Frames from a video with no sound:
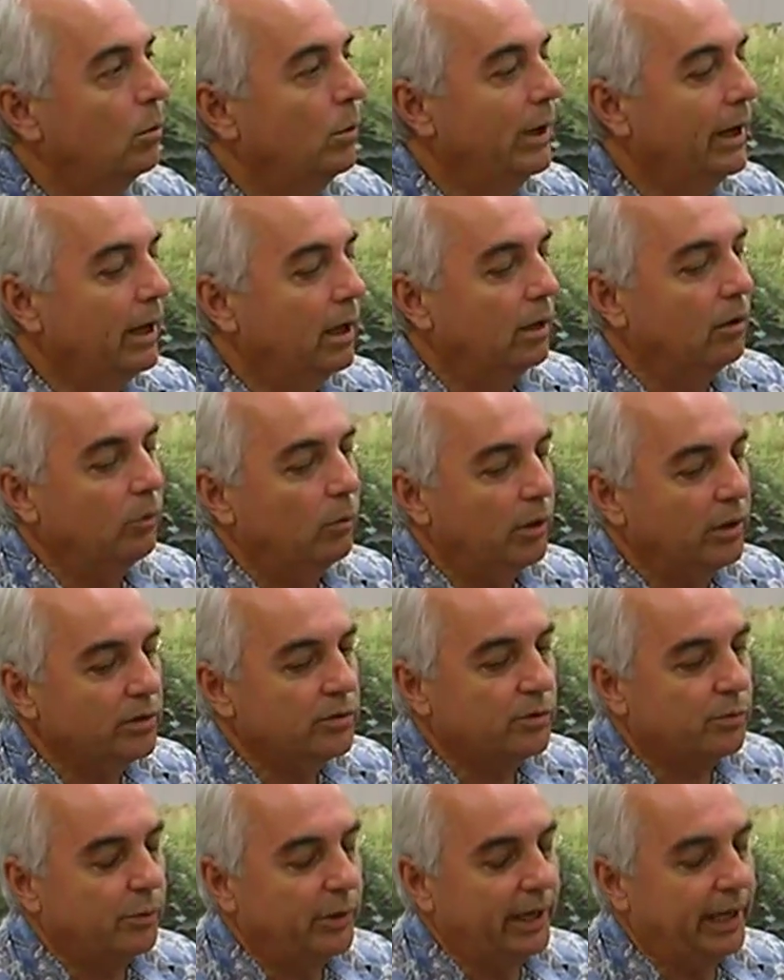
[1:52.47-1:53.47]
Well,
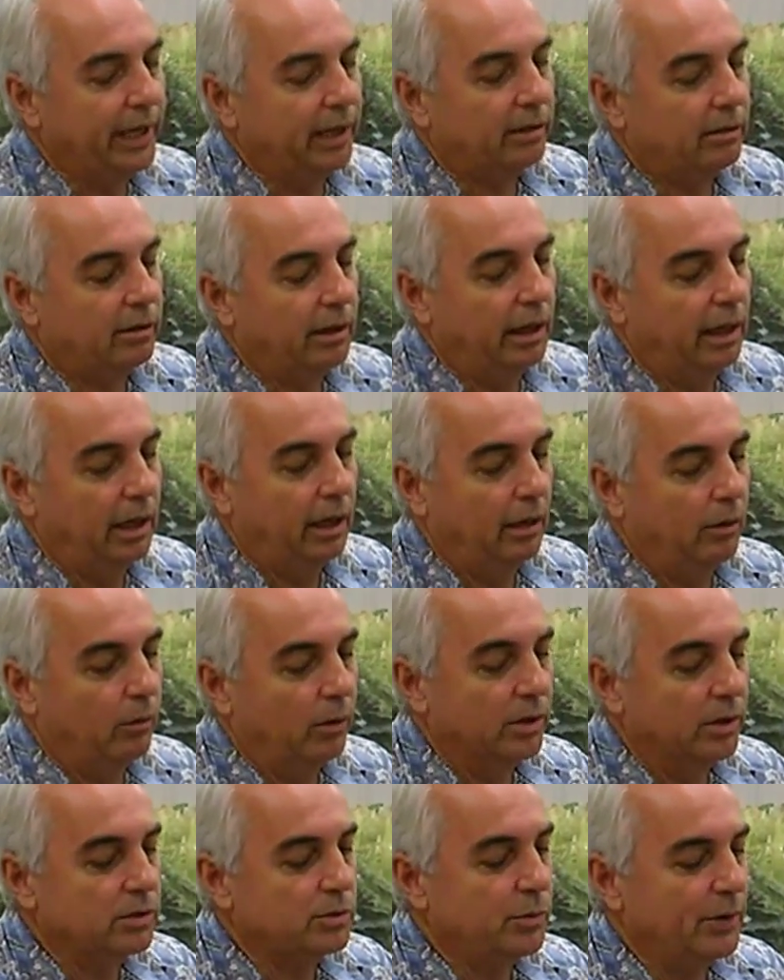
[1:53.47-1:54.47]
once we get the
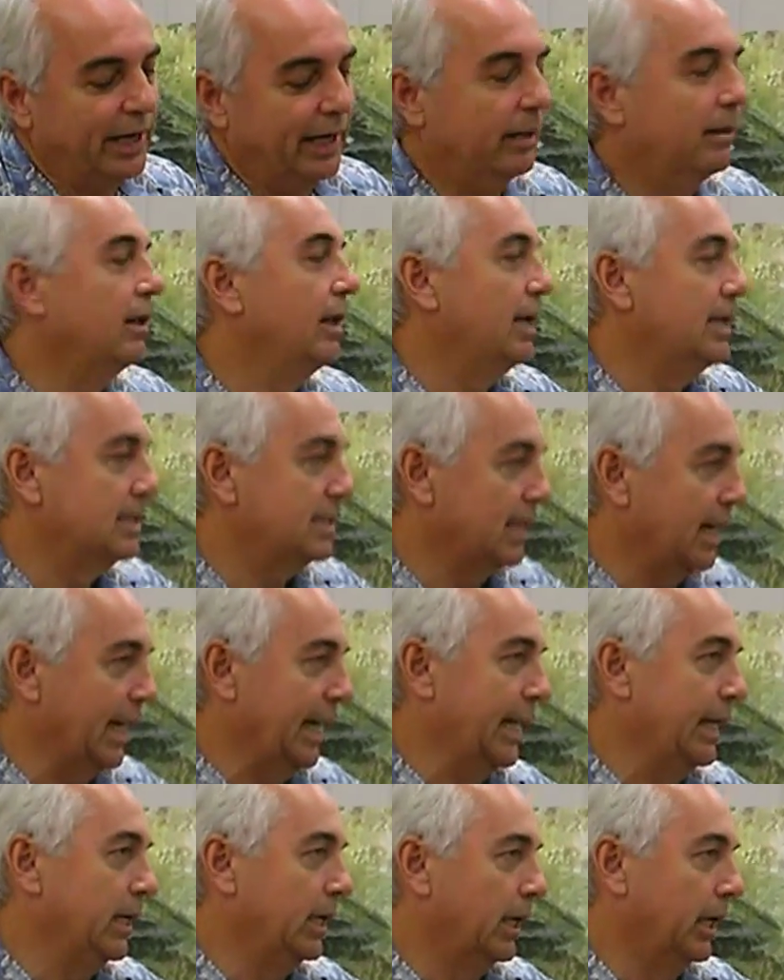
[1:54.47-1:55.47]
once we get the
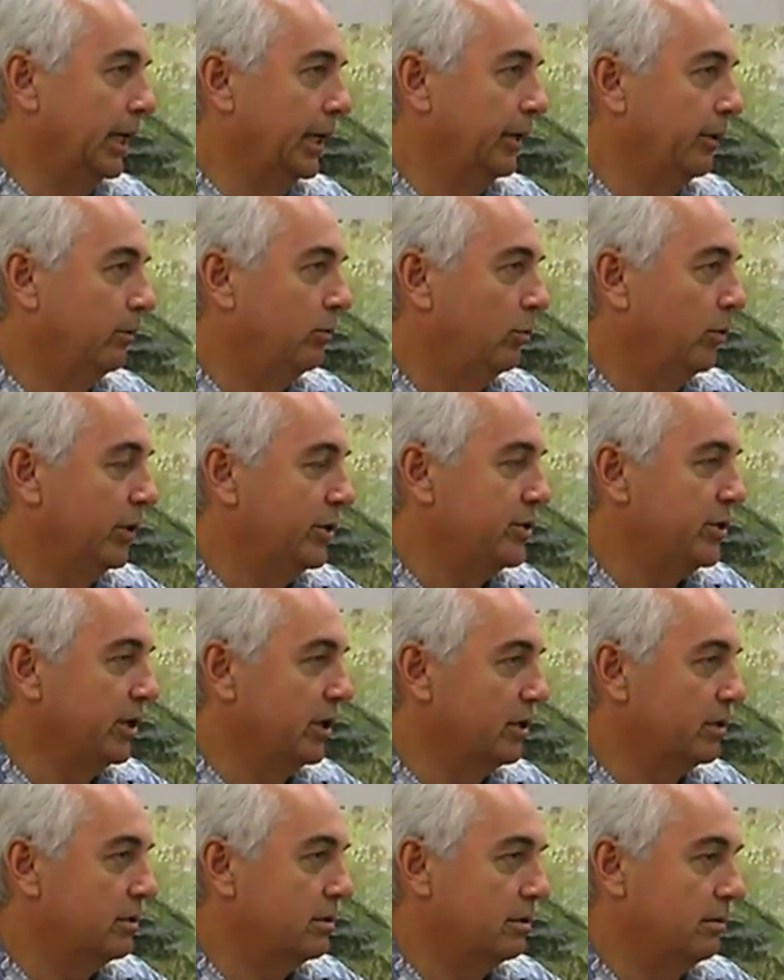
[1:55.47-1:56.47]
design done, which
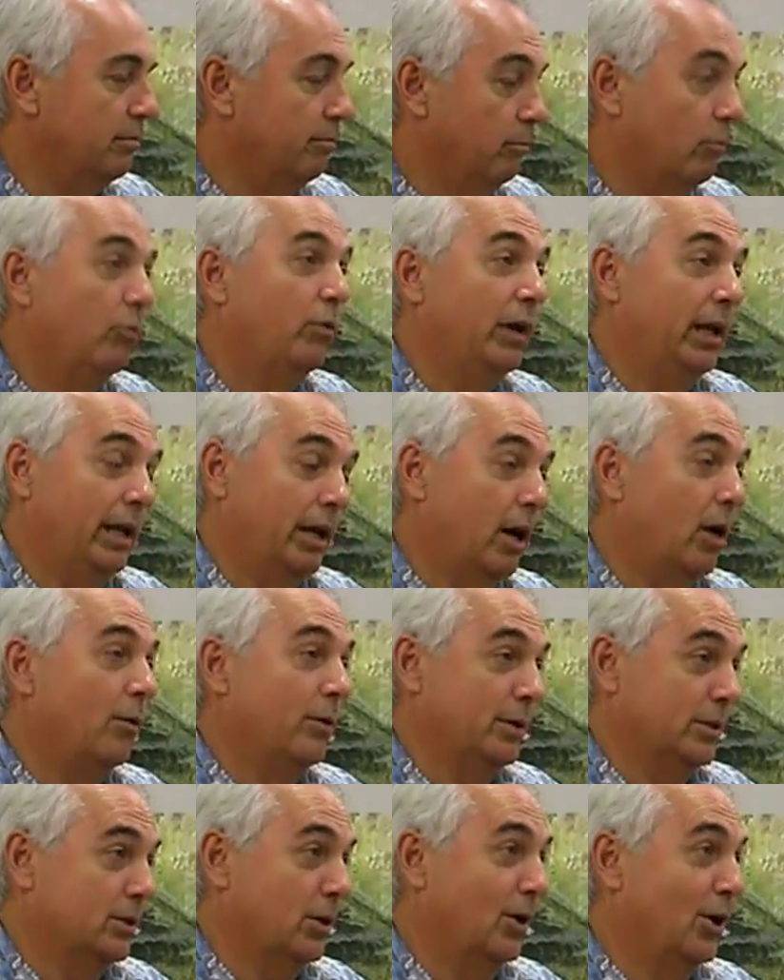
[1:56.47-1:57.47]
is really
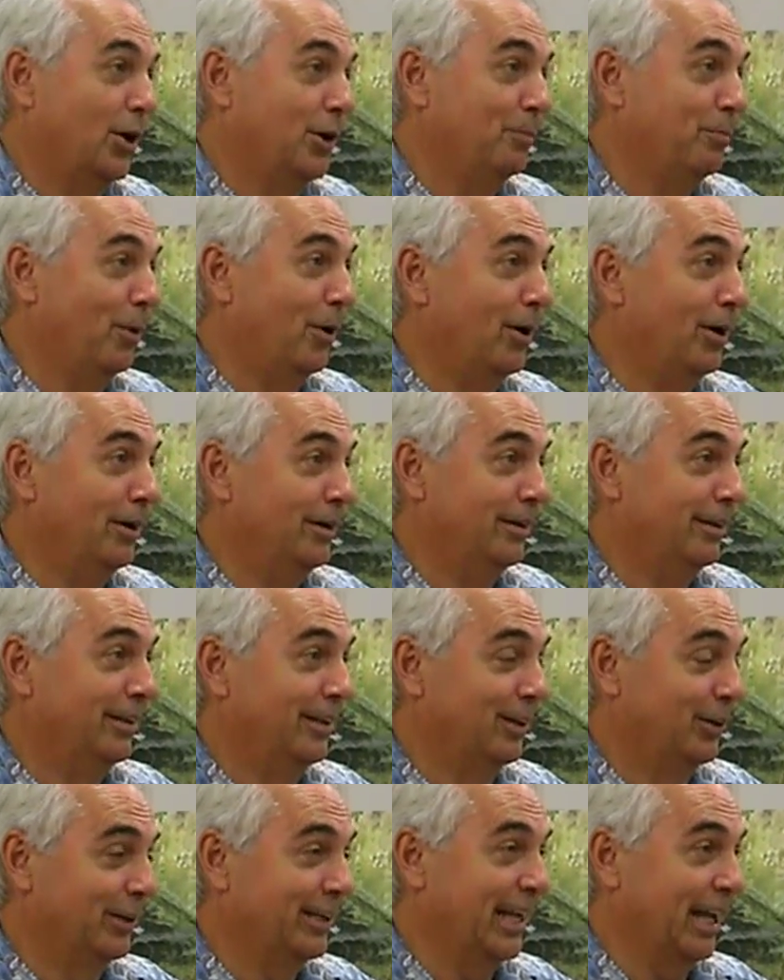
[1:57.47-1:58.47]
always the hard part. Yeah.
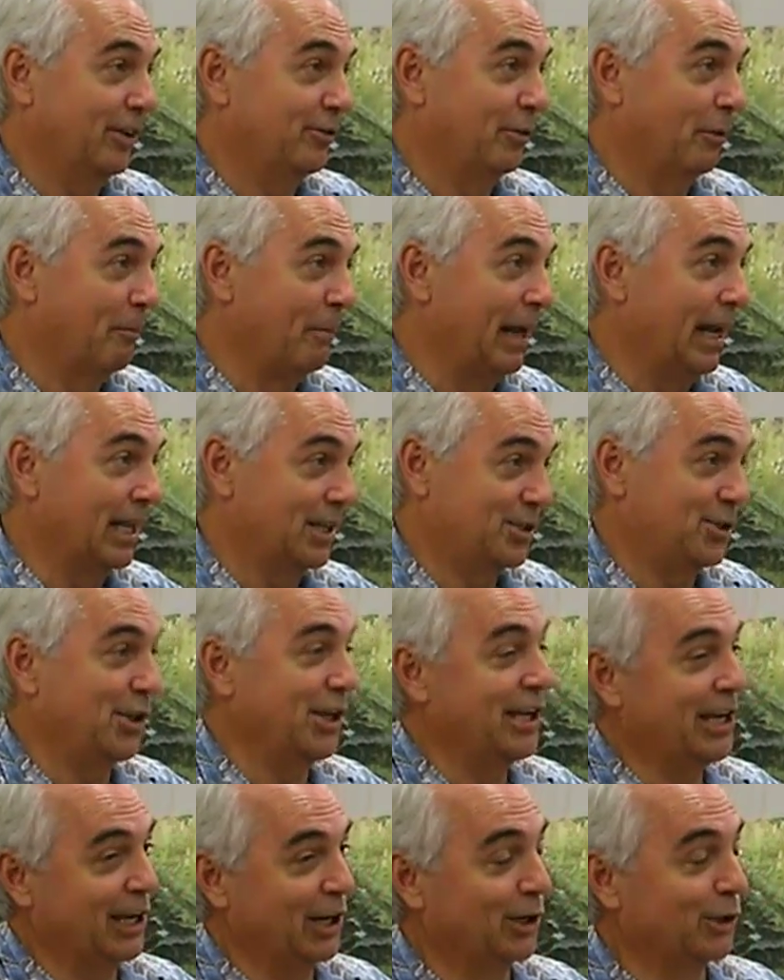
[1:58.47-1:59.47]
You know, it takes from minutes
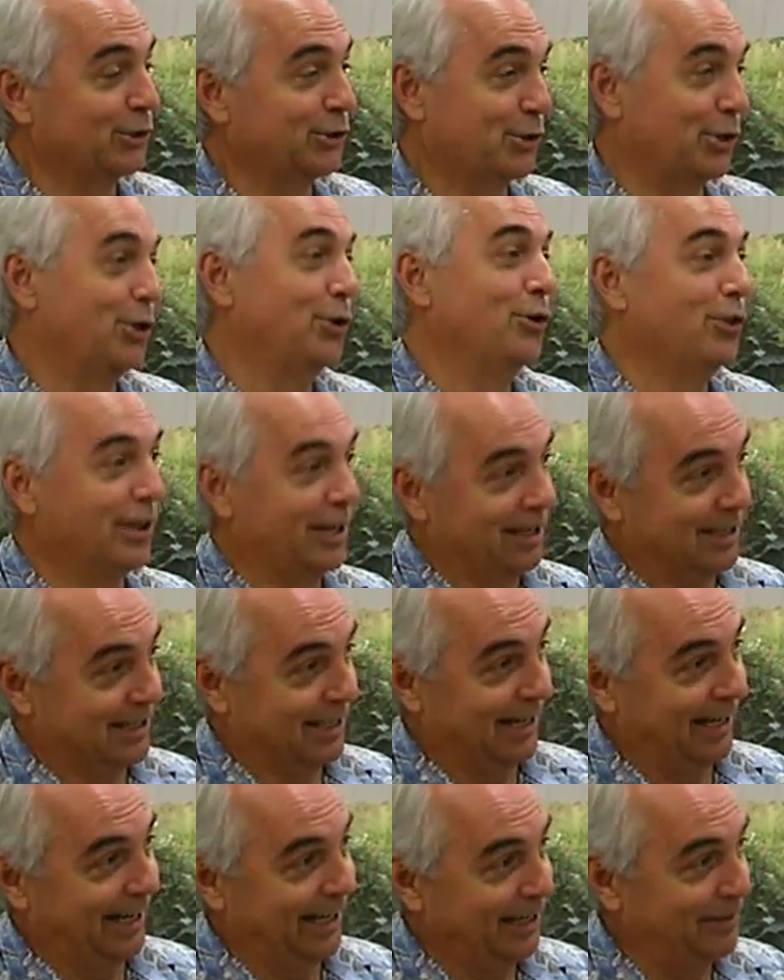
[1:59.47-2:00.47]
to years to do the
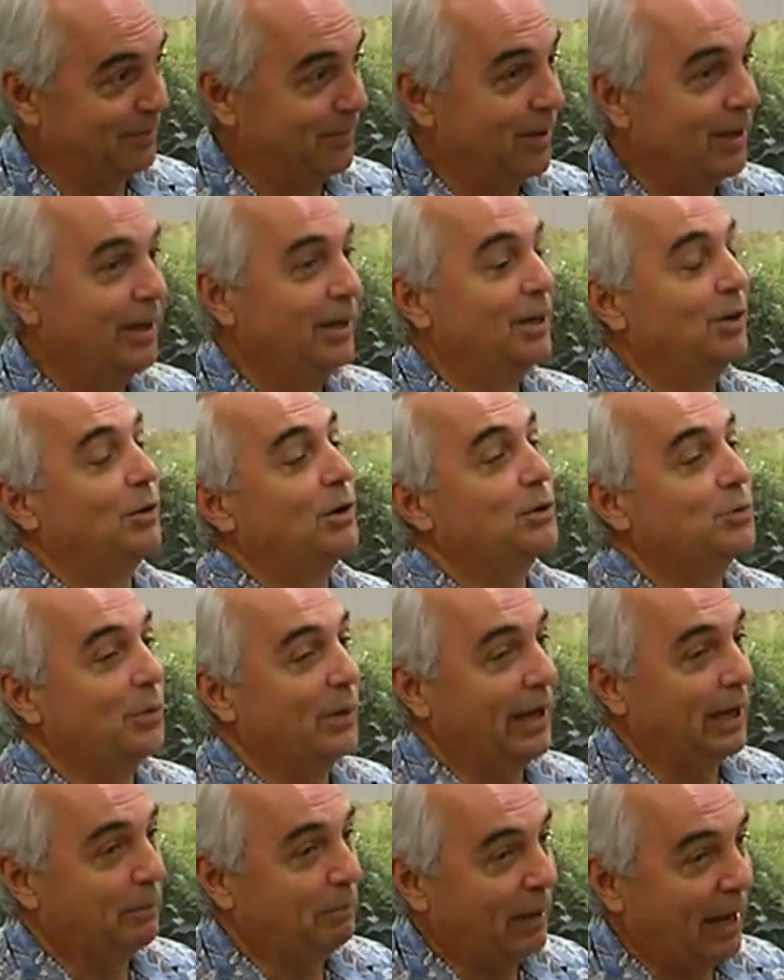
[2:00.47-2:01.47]
design. Once
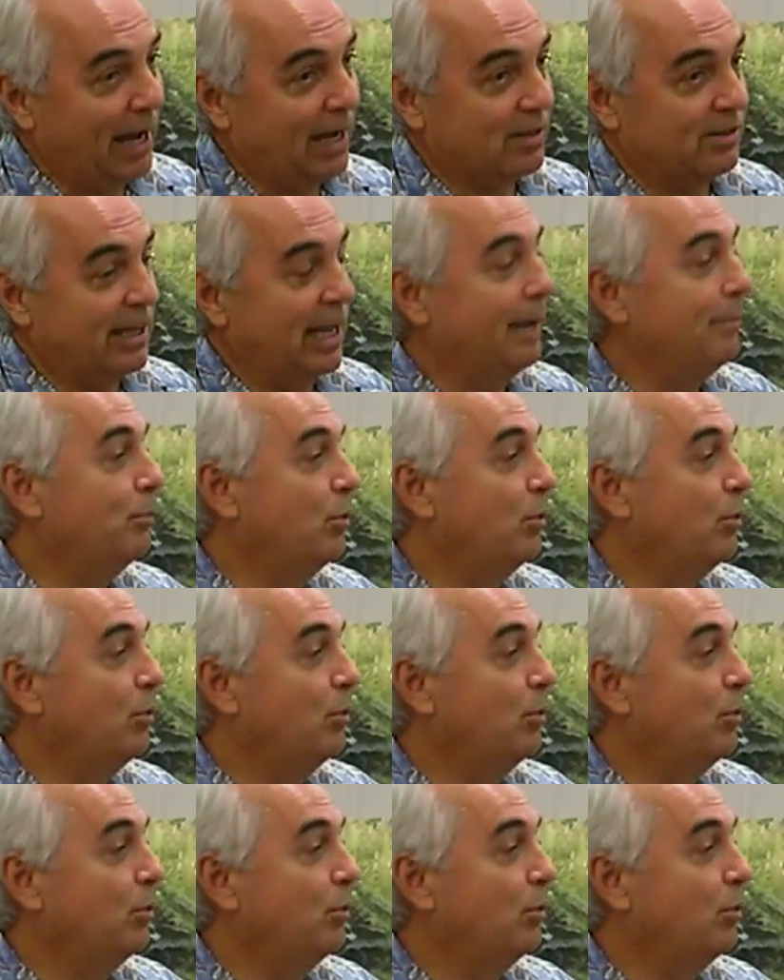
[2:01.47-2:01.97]
we get past that